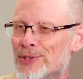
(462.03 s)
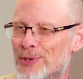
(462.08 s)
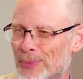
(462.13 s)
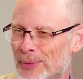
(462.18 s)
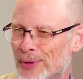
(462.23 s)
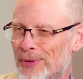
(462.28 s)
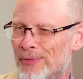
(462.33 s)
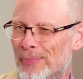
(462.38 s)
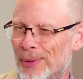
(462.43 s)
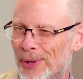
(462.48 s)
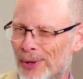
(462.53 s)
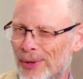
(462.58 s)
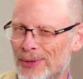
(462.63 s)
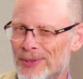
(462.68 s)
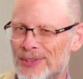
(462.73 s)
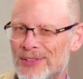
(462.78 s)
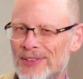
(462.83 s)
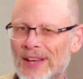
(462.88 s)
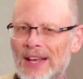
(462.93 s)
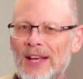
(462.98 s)
that we've
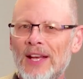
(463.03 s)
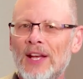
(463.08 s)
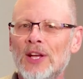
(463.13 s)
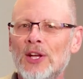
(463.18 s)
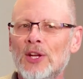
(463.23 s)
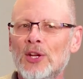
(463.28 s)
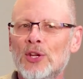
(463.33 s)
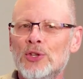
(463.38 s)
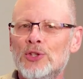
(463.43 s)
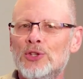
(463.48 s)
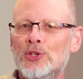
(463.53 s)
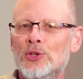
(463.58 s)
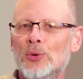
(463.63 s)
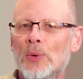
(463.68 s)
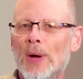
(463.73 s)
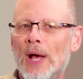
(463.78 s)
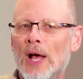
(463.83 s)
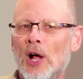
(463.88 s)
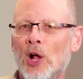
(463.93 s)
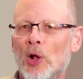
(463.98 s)
built to
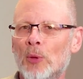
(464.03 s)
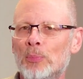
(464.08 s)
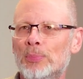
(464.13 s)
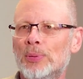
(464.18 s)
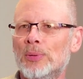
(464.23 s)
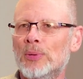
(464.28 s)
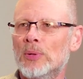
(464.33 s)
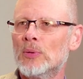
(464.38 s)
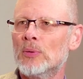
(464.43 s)
help